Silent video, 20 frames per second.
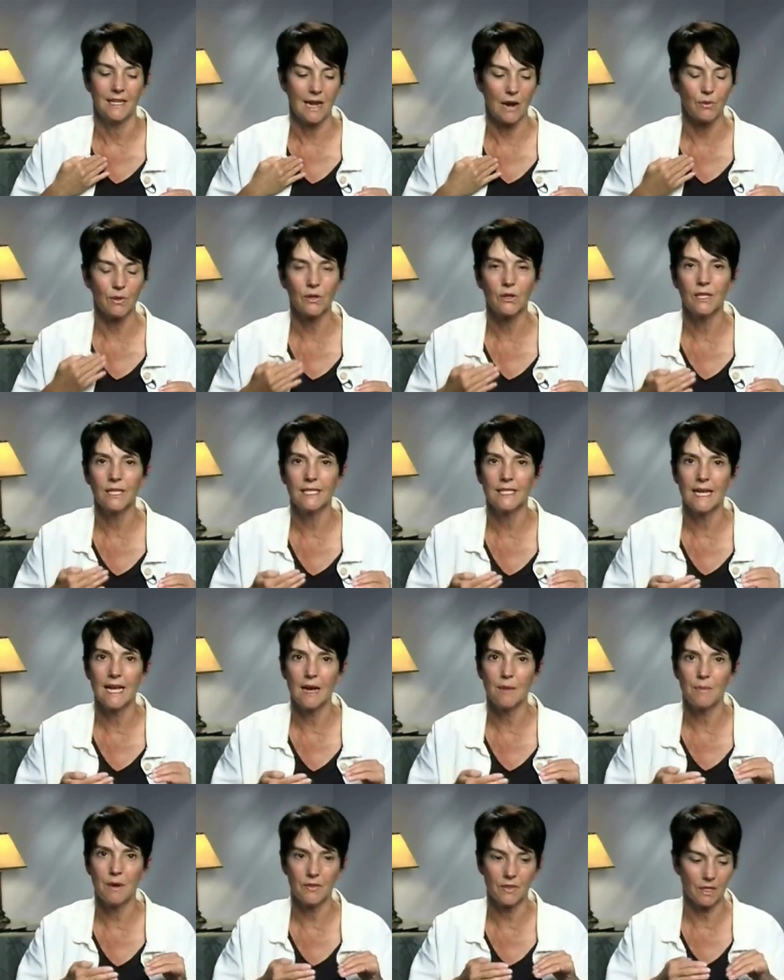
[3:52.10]
Now we're going to
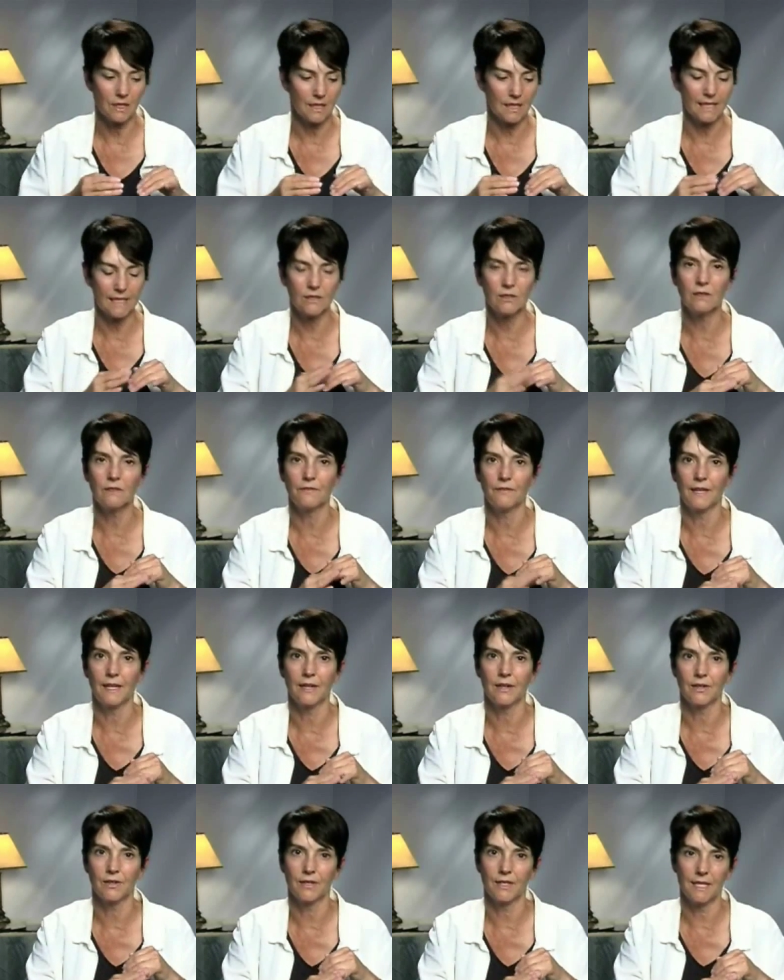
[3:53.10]
tap on the little
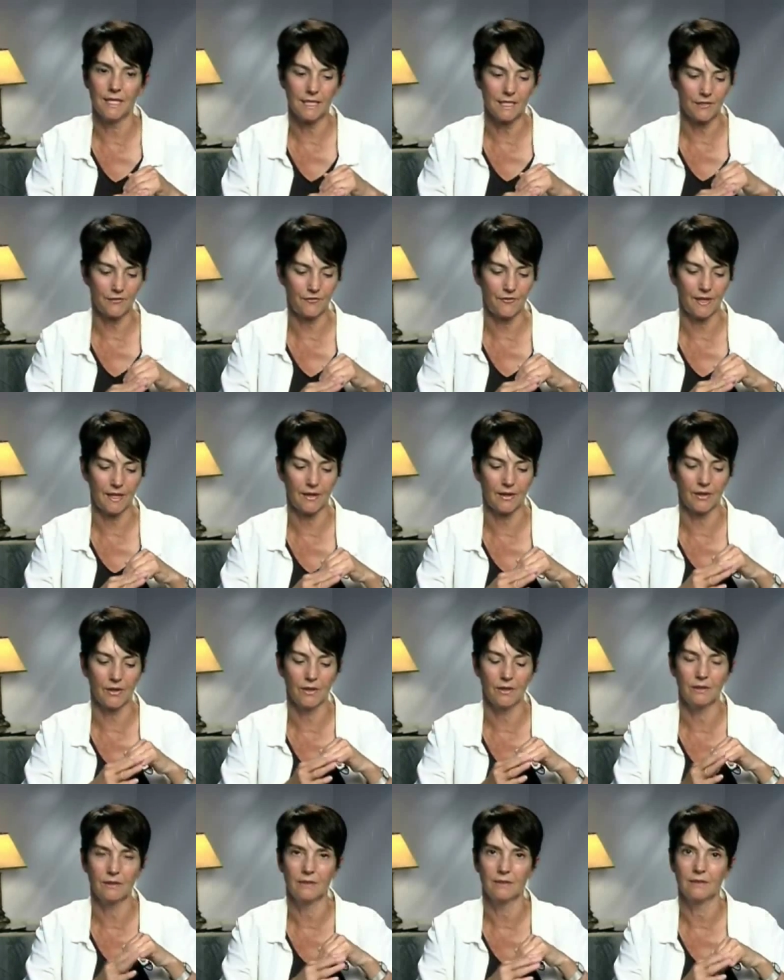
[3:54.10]
finger, this
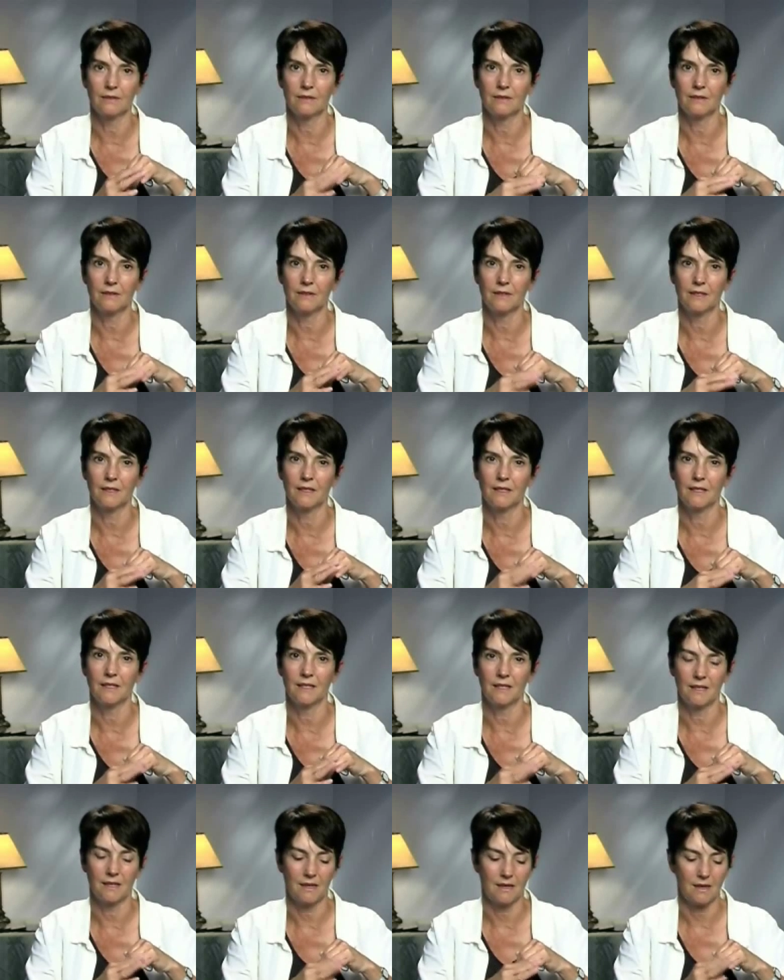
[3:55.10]
finger,
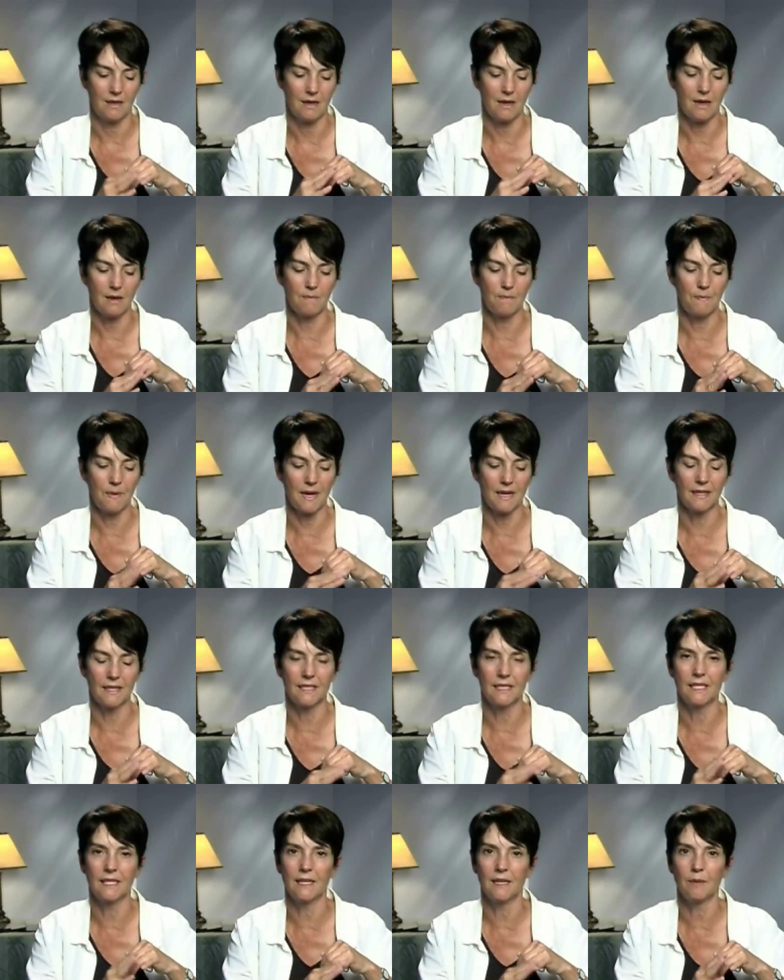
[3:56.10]
up by
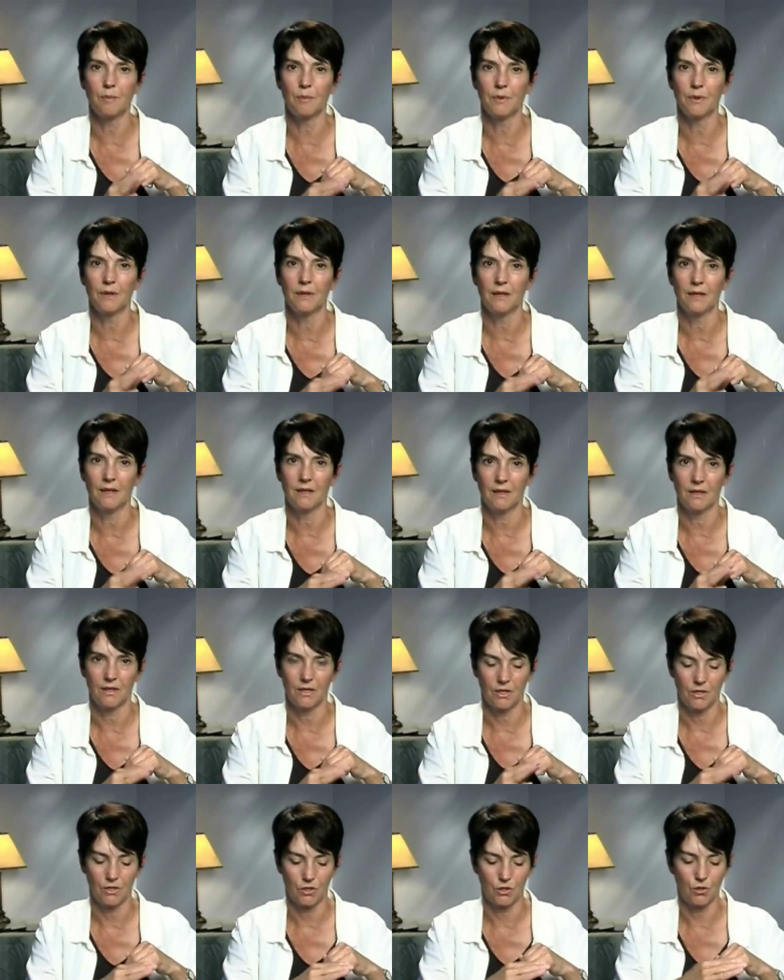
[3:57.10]
the tip
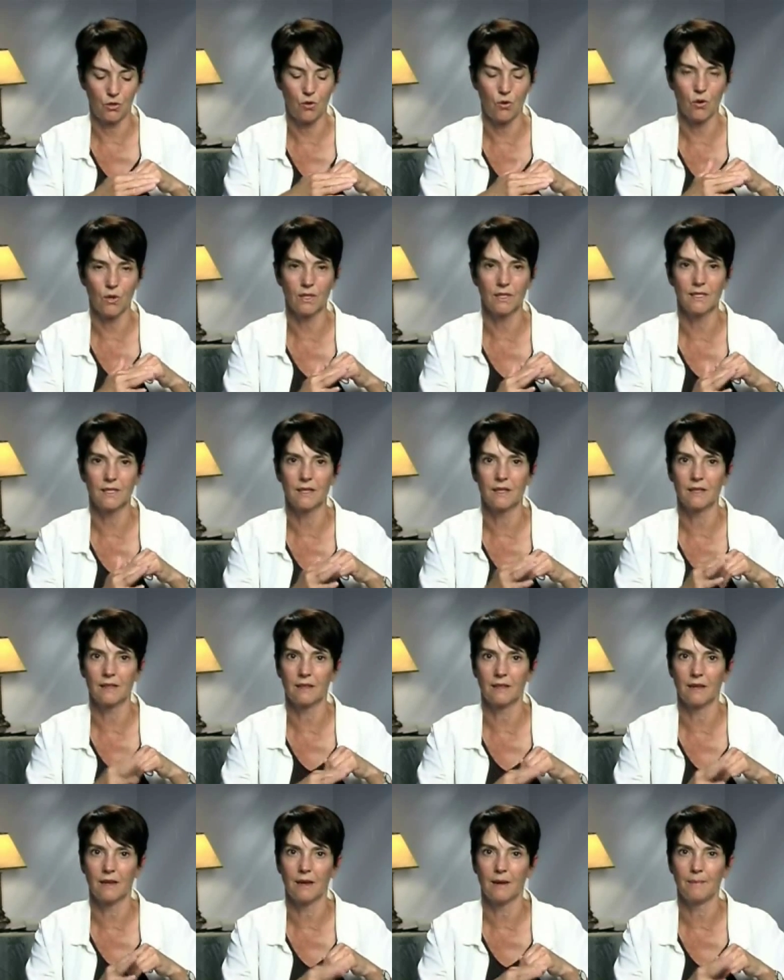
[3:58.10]
towards the
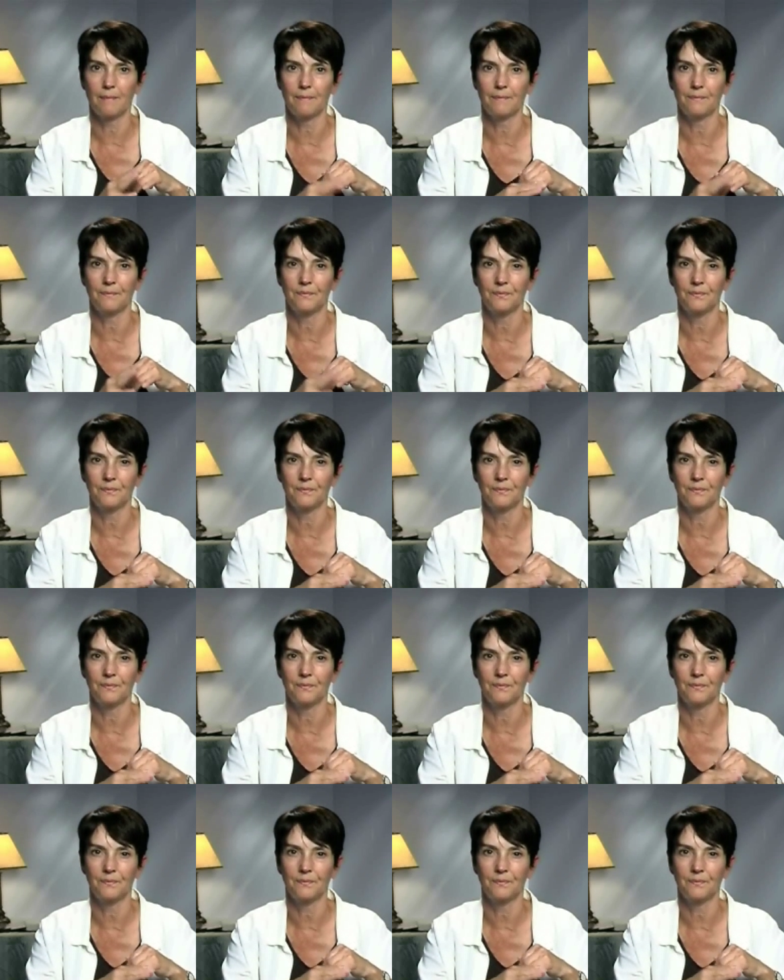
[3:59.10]
thumb,